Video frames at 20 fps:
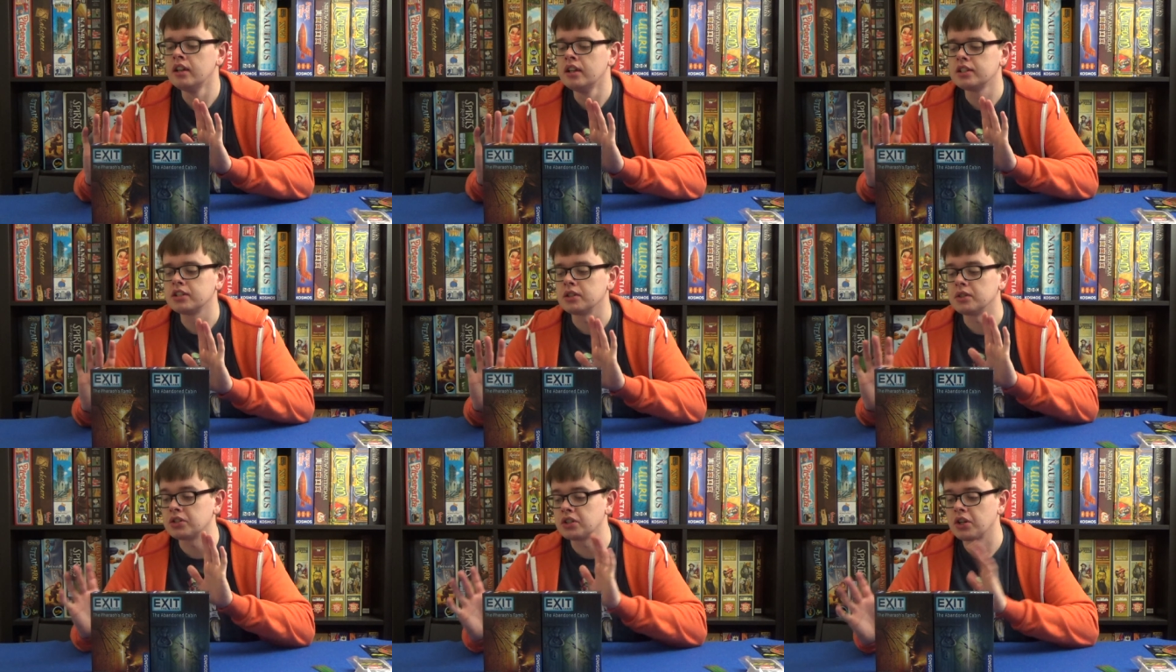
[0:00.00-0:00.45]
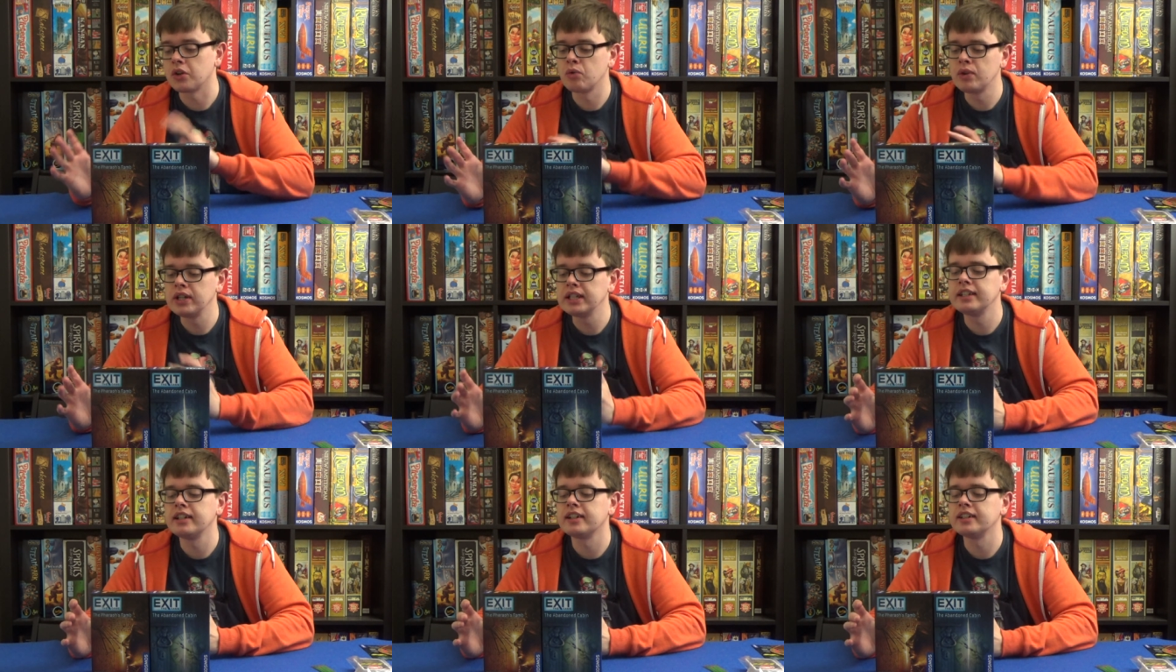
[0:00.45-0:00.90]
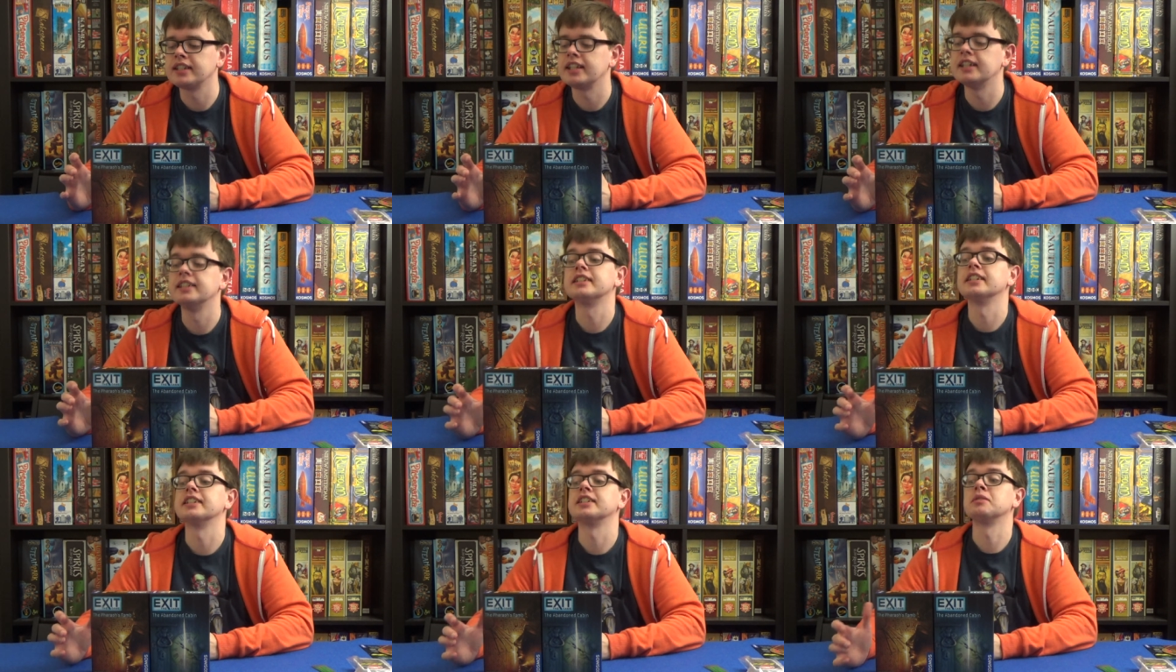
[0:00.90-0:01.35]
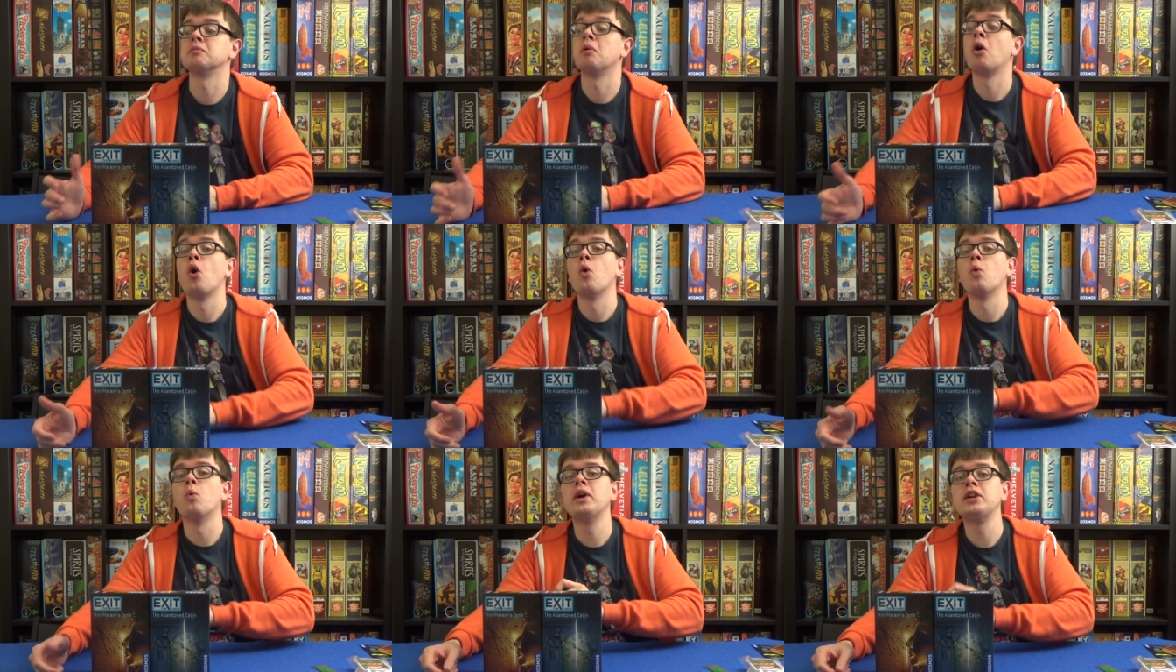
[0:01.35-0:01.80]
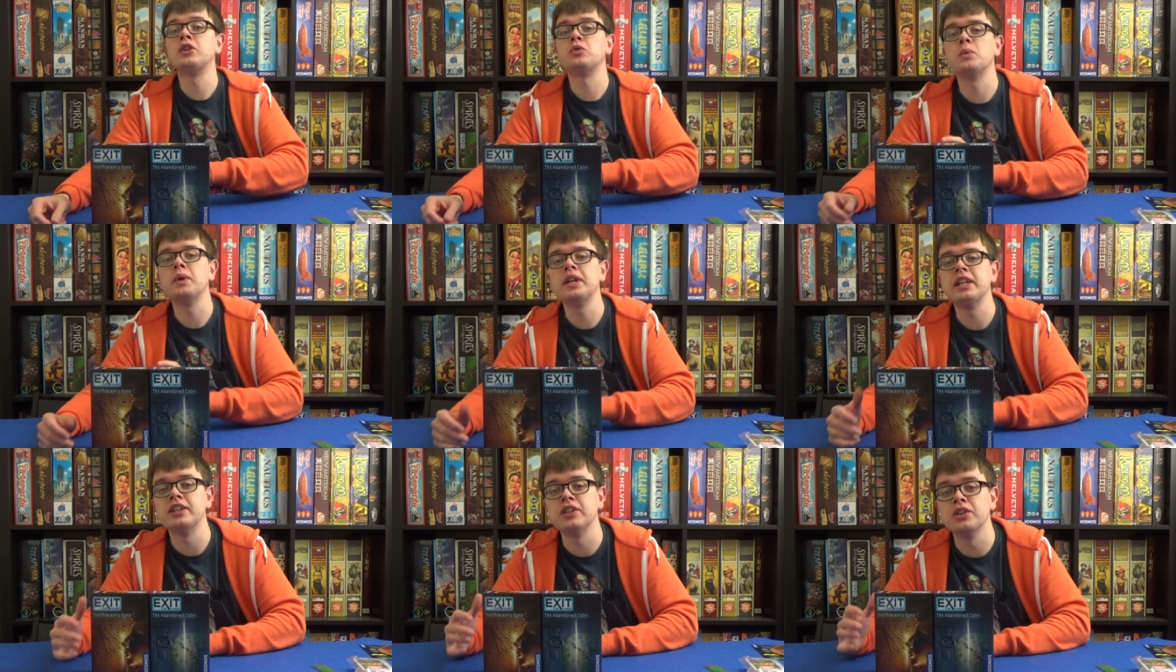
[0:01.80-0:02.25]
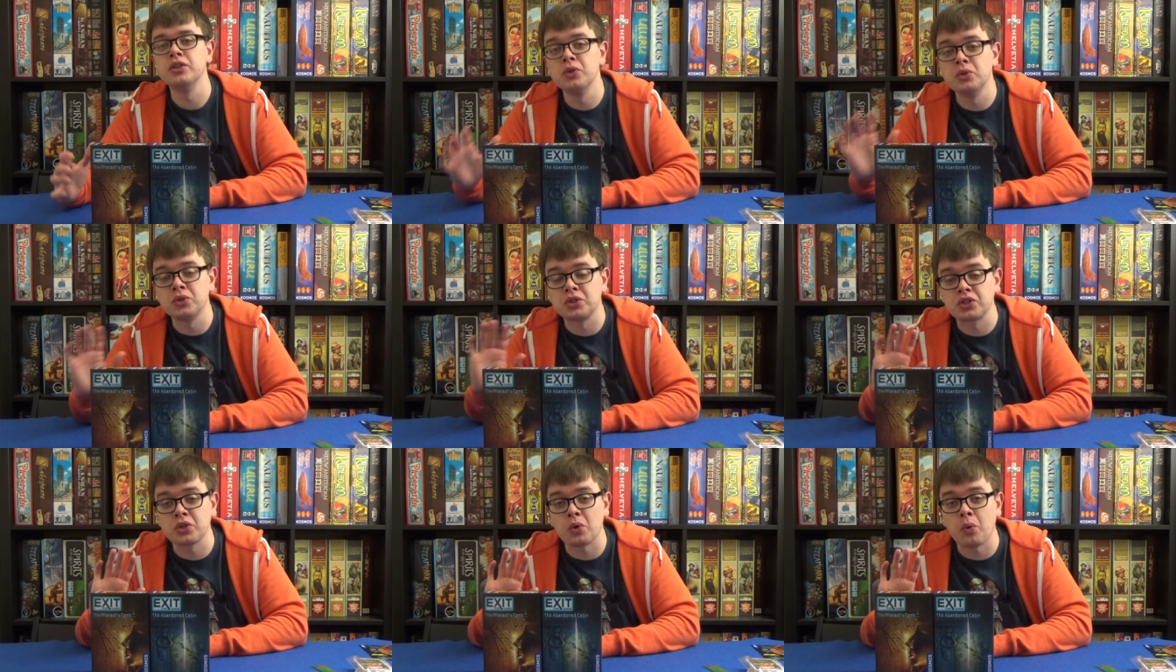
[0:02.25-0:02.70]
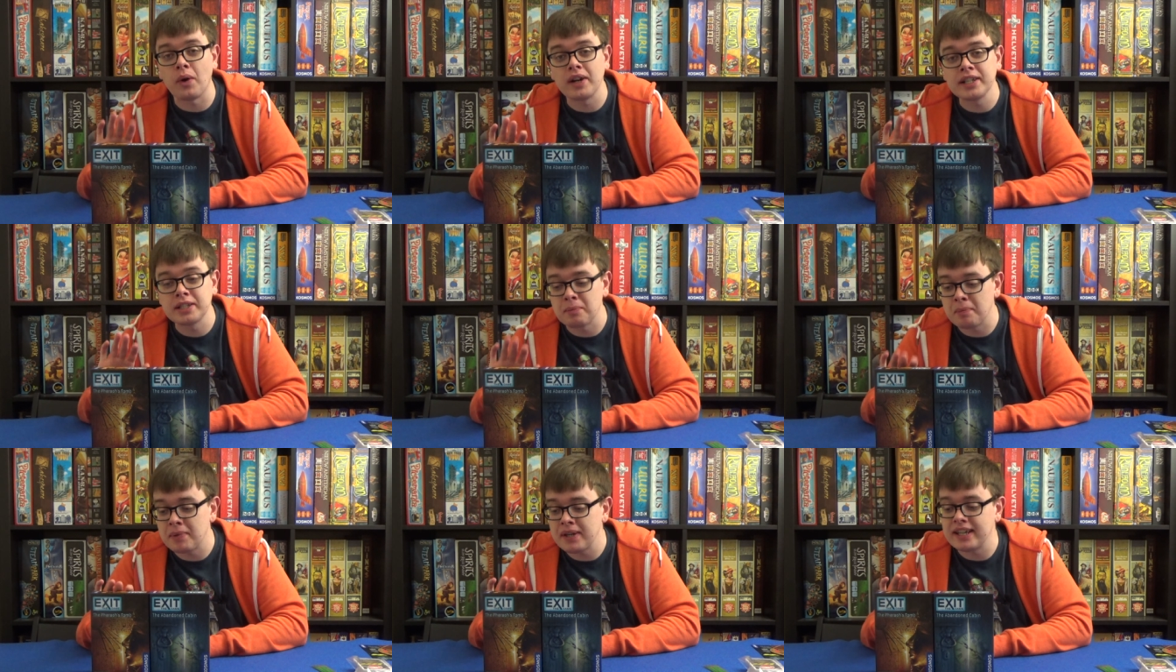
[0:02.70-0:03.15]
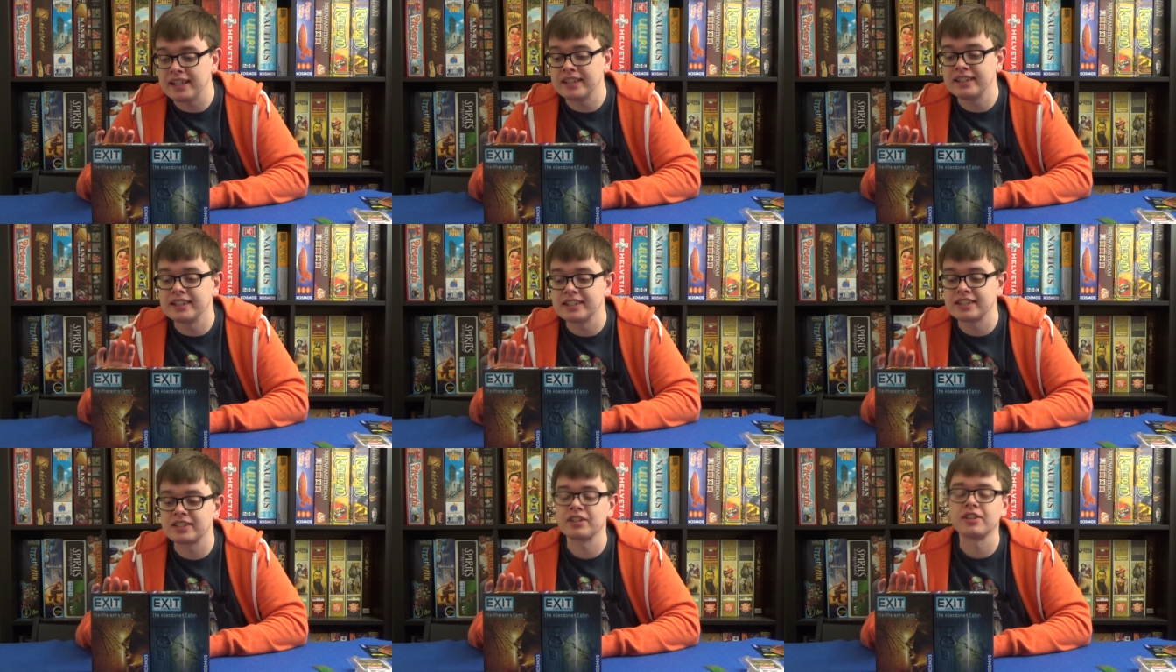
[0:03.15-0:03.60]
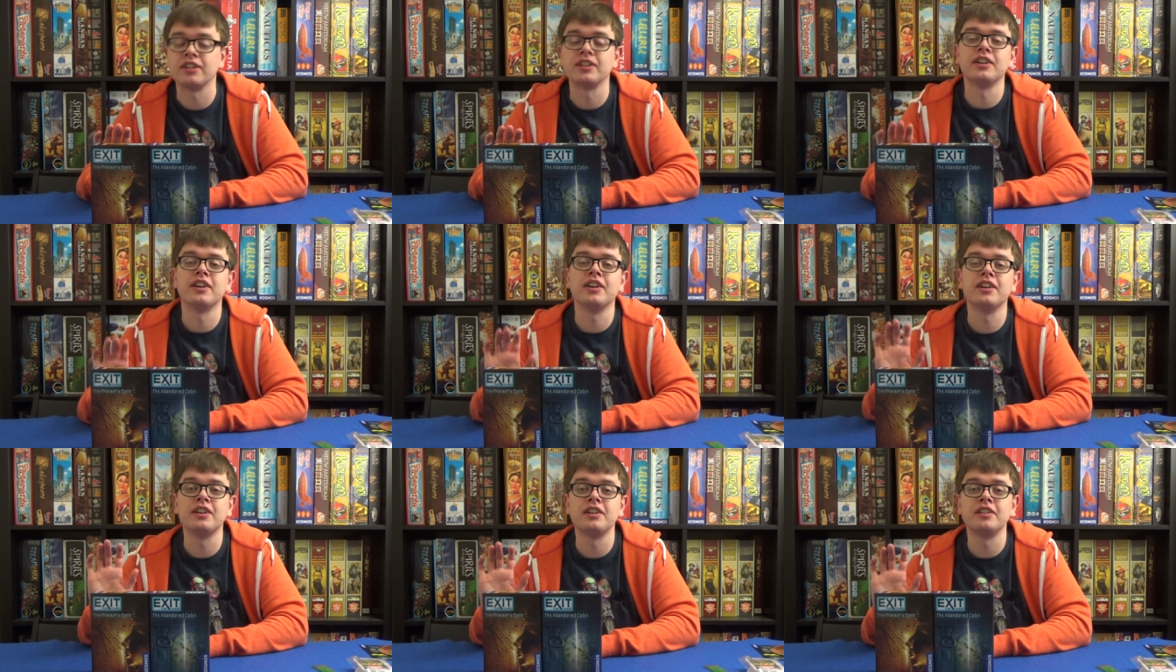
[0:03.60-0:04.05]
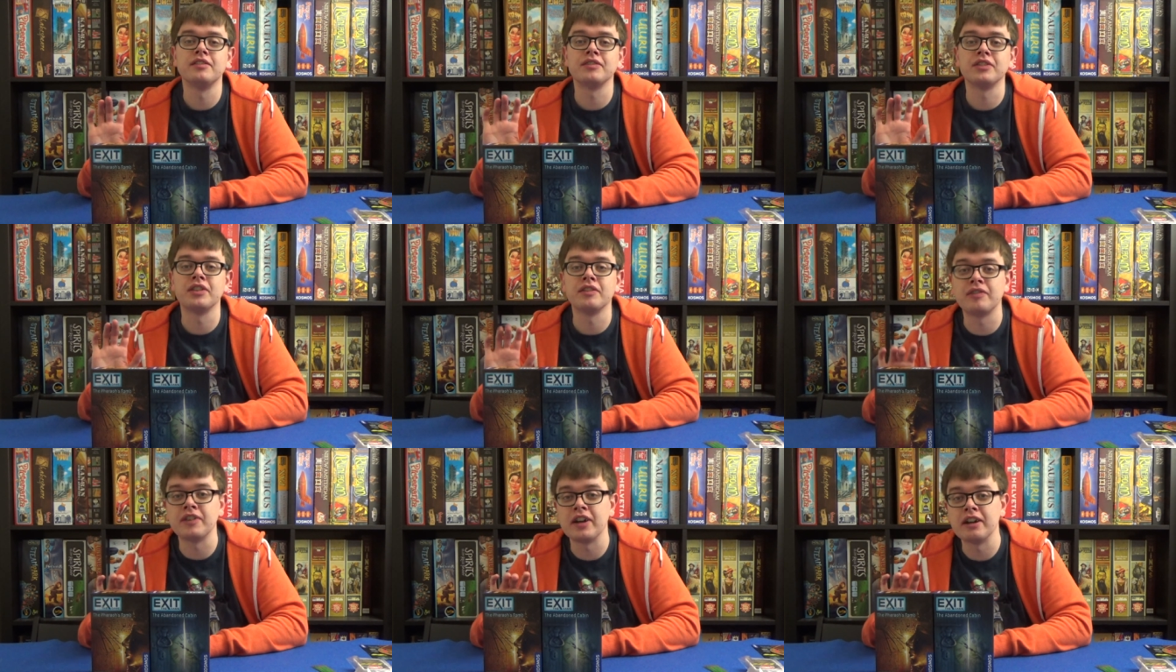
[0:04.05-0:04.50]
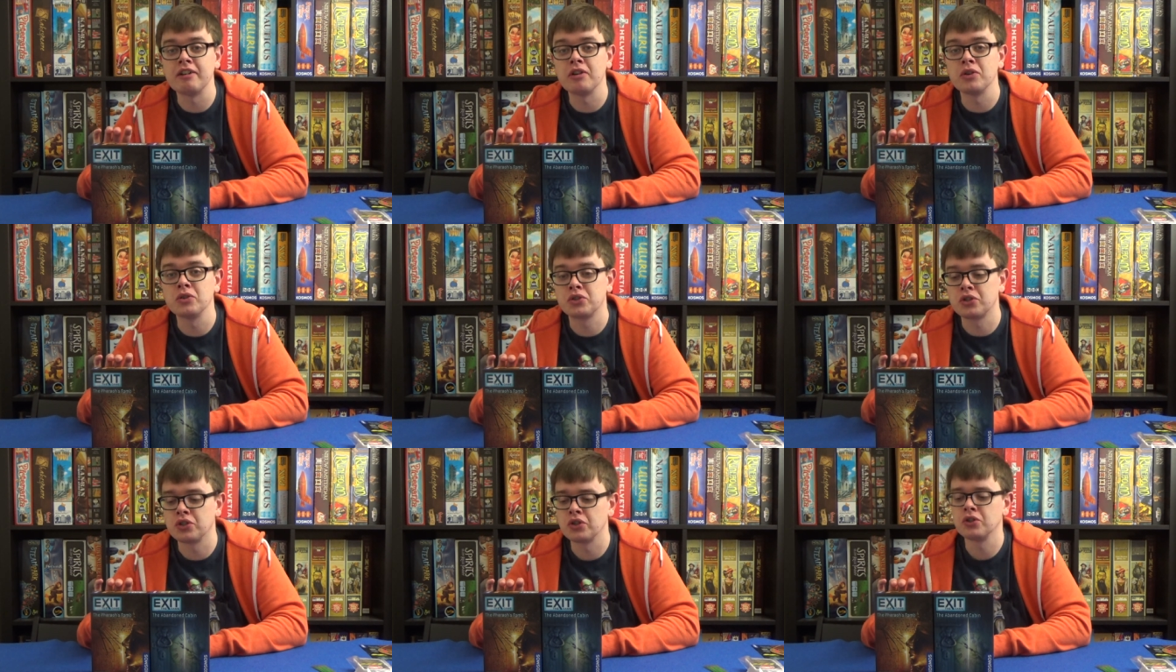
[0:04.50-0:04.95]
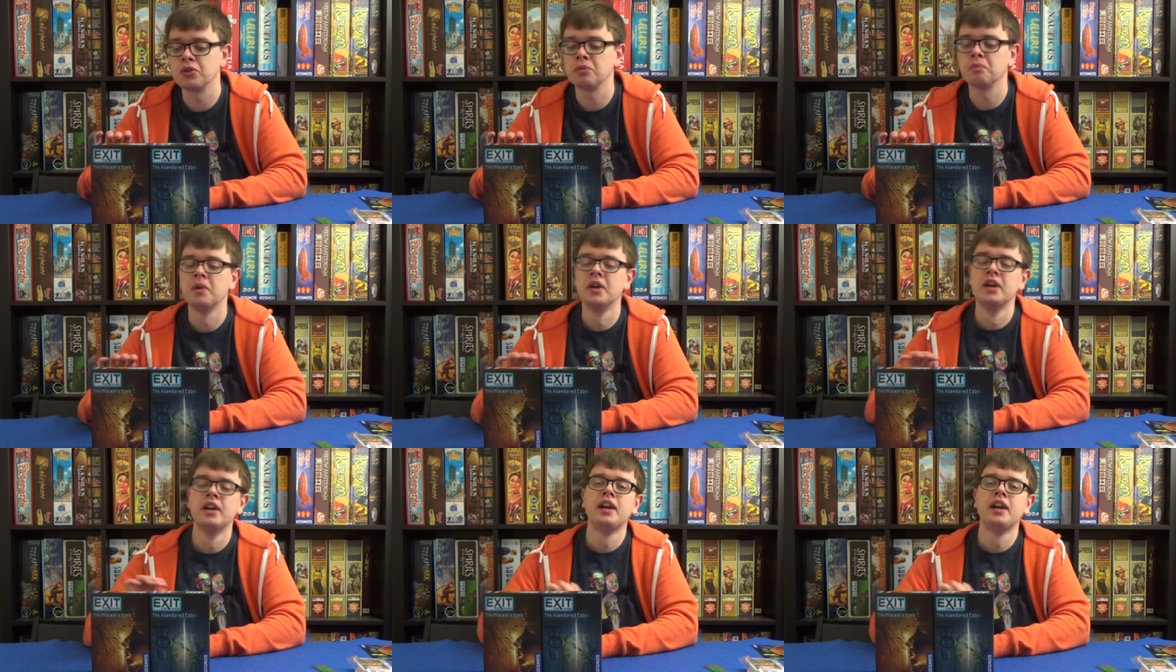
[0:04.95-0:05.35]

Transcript: So it's got a really nice hint system, which we used quite a bit in the start of The Pharaoh's Tomb.